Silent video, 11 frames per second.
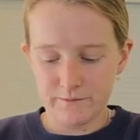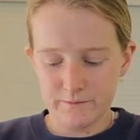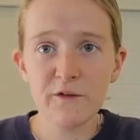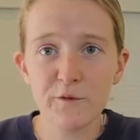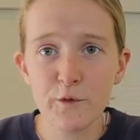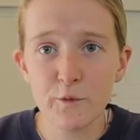
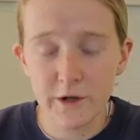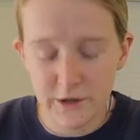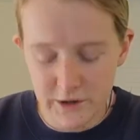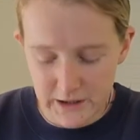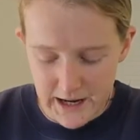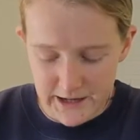If you want,
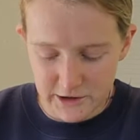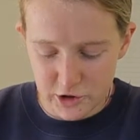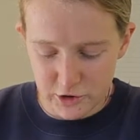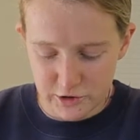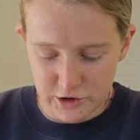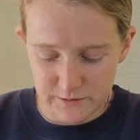you can add
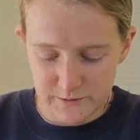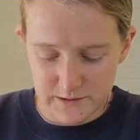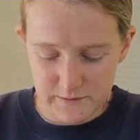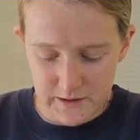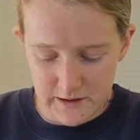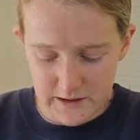chopped chips
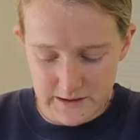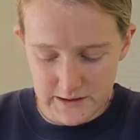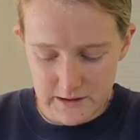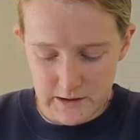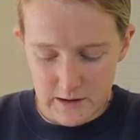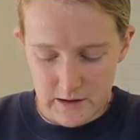for this.
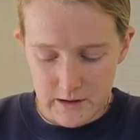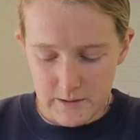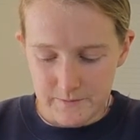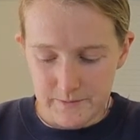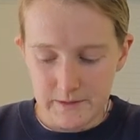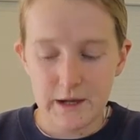
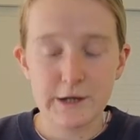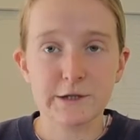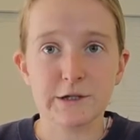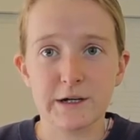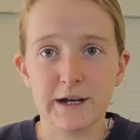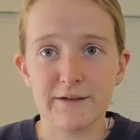I
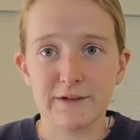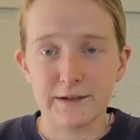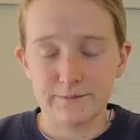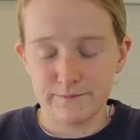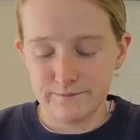just don't have any.